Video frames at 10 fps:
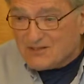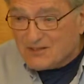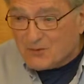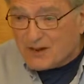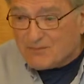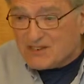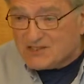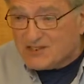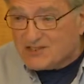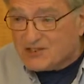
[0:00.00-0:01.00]
the way
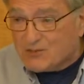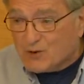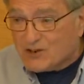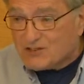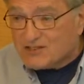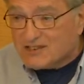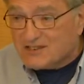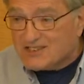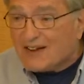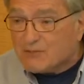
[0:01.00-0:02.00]
BCG works,
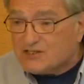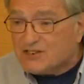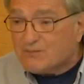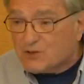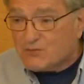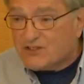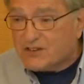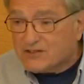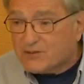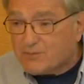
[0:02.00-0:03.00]
is that was immune
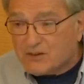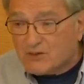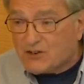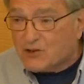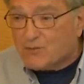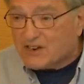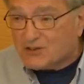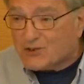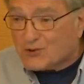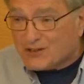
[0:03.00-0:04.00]
therapy when
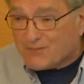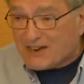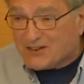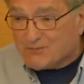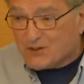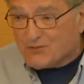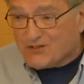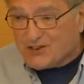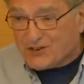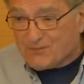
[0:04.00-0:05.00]
nobody talked about immune
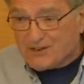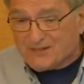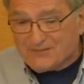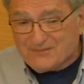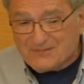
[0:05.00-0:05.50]
therapy.